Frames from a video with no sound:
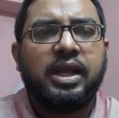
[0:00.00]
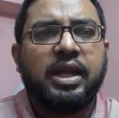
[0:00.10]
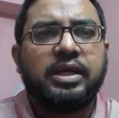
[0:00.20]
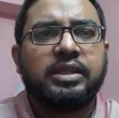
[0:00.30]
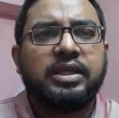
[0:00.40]

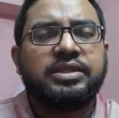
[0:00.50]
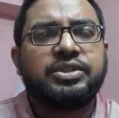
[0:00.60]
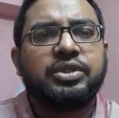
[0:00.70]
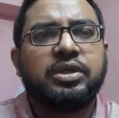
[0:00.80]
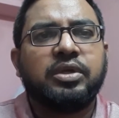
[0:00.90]
And
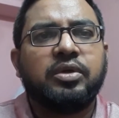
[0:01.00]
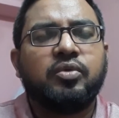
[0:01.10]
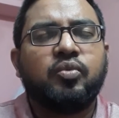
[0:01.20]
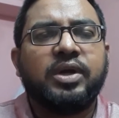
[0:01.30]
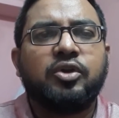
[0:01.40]
that's
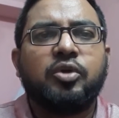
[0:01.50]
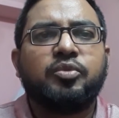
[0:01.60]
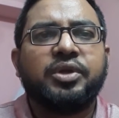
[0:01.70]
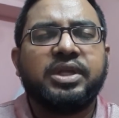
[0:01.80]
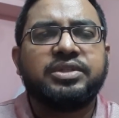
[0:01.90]
one
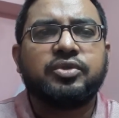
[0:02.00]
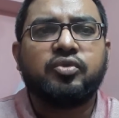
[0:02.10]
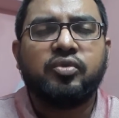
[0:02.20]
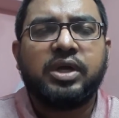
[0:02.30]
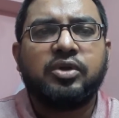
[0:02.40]
hormone is
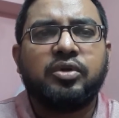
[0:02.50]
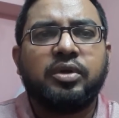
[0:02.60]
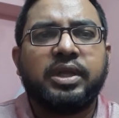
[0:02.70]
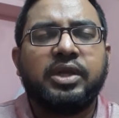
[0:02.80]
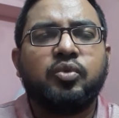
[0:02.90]
glucagon,
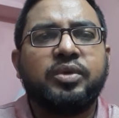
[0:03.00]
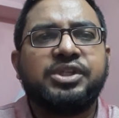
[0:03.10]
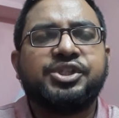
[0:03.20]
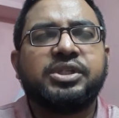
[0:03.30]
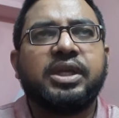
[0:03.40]
in
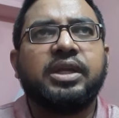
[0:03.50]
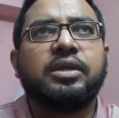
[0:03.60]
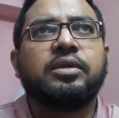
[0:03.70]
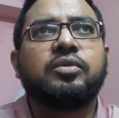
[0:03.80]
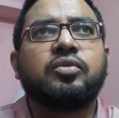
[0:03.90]
which
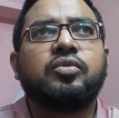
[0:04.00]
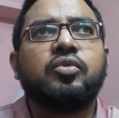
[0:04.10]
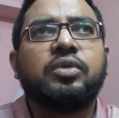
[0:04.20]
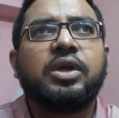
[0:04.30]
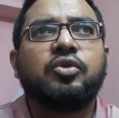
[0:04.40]
in
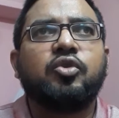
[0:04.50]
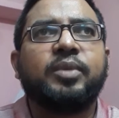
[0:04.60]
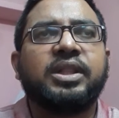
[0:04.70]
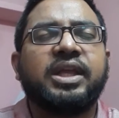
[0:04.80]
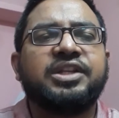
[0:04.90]

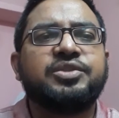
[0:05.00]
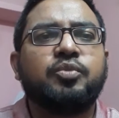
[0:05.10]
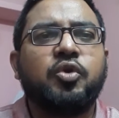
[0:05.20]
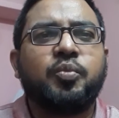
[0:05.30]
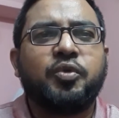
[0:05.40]
glucagonoma there is
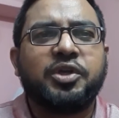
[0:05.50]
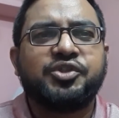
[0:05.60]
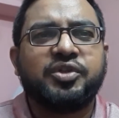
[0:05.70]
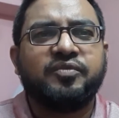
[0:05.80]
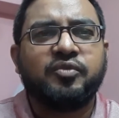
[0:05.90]
more
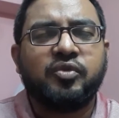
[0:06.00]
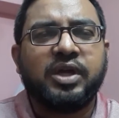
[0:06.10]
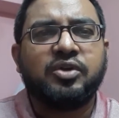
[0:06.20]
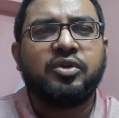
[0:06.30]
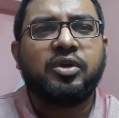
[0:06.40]
production of
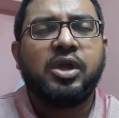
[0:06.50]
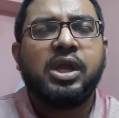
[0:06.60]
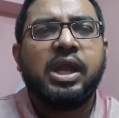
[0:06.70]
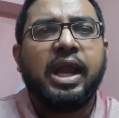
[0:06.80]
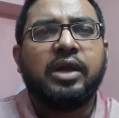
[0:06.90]
glucagon,
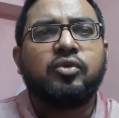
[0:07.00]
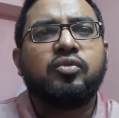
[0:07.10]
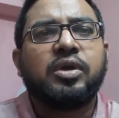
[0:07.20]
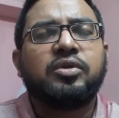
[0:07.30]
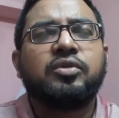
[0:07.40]
and
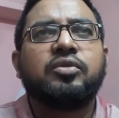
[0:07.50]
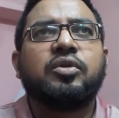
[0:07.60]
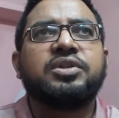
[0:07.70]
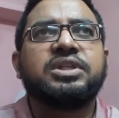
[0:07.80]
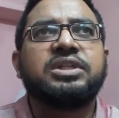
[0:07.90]
glucagon
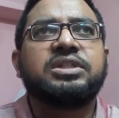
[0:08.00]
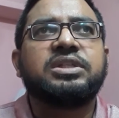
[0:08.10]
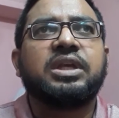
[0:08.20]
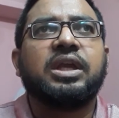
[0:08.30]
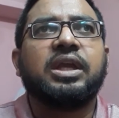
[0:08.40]
causes
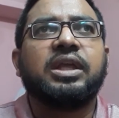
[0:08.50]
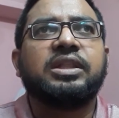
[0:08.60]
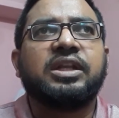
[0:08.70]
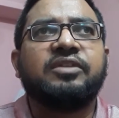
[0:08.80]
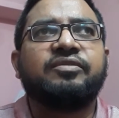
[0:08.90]
in
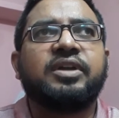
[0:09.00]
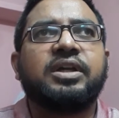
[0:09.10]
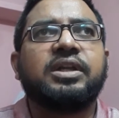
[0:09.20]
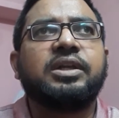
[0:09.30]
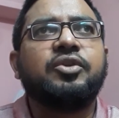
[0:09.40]
the liver
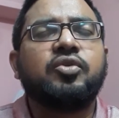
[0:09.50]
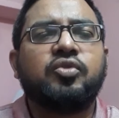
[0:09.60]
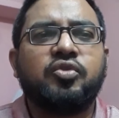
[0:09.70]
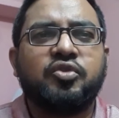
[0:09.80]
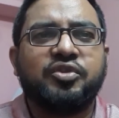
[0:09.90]

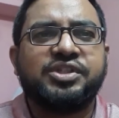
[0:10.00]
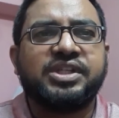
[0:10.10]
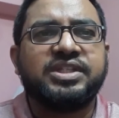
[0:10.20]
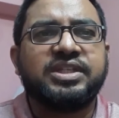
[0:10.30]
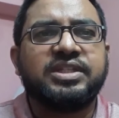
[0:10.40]

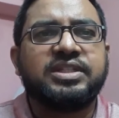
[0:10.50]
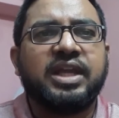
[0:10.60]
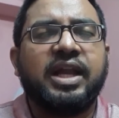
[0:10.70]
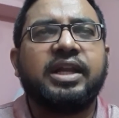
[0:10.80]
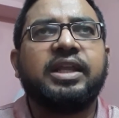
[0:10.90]
neogluconeogenesis
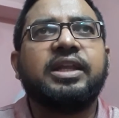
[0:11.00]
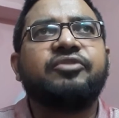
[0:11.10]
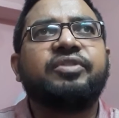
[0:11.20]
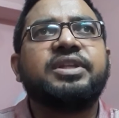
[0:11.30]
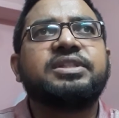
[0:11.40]
and
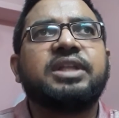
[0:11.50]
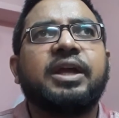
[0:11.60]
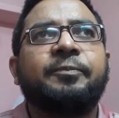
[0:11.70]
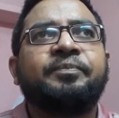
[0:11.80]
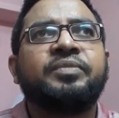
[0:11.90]
increase the